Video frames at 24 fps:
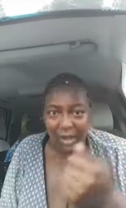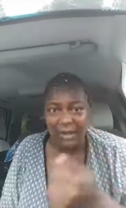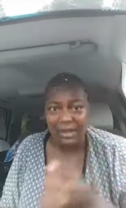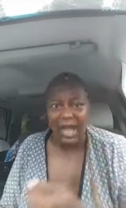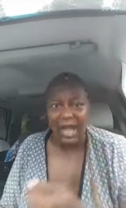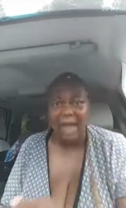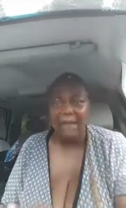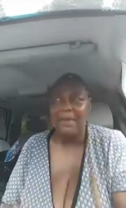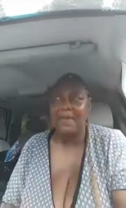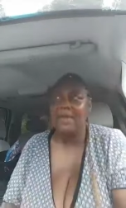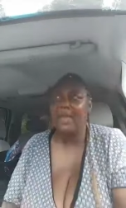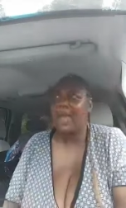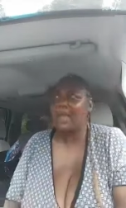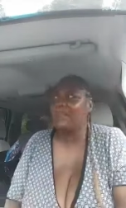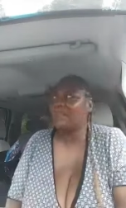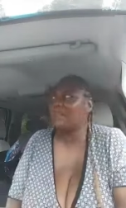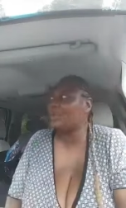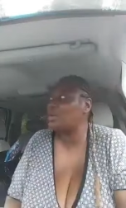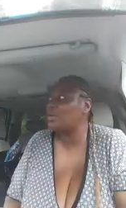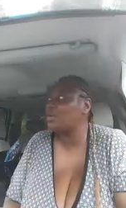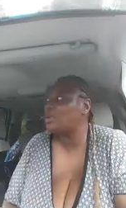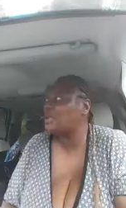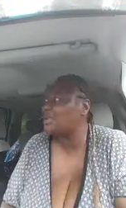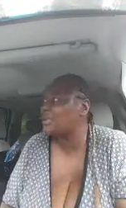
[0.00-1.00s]
Cammy got
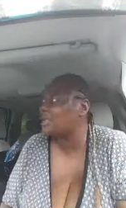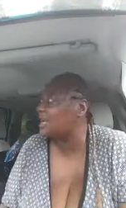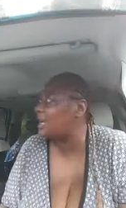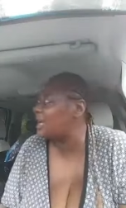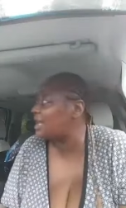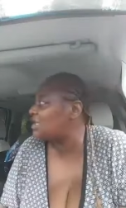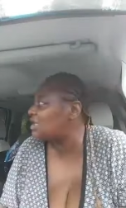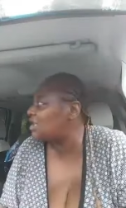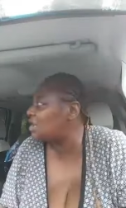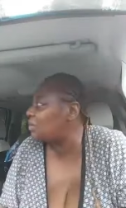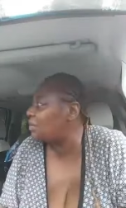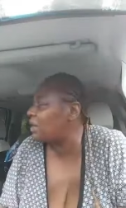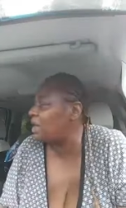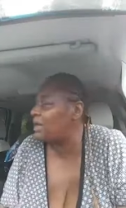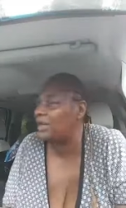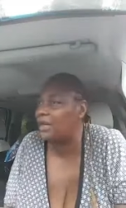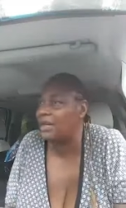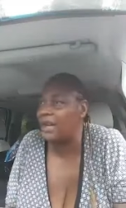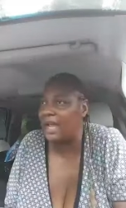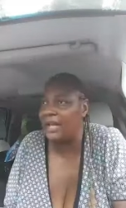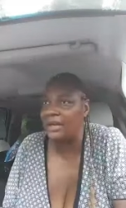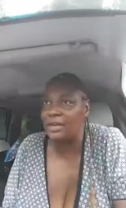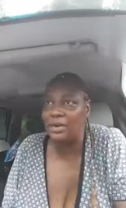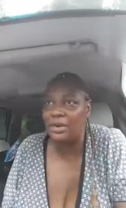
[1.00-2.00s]
two sons, so what do
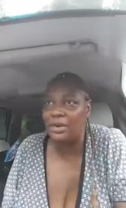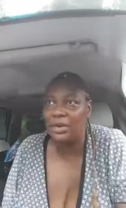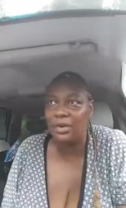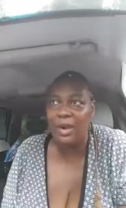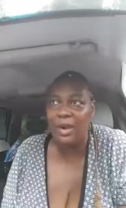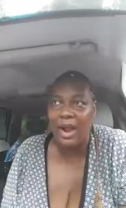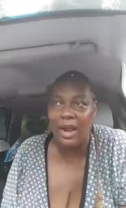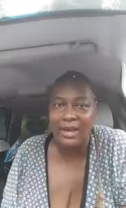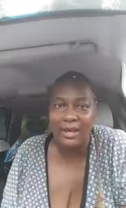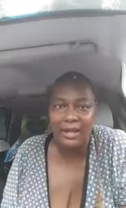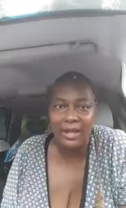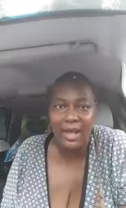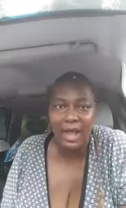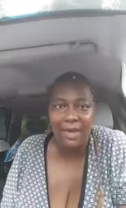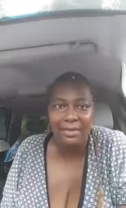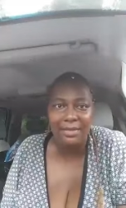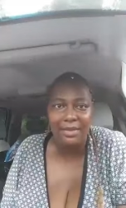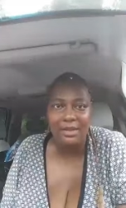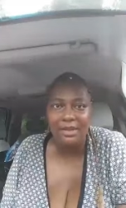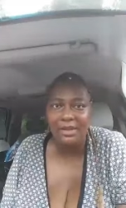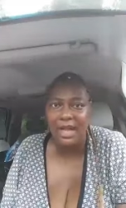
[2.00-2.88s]
they do? Cry together.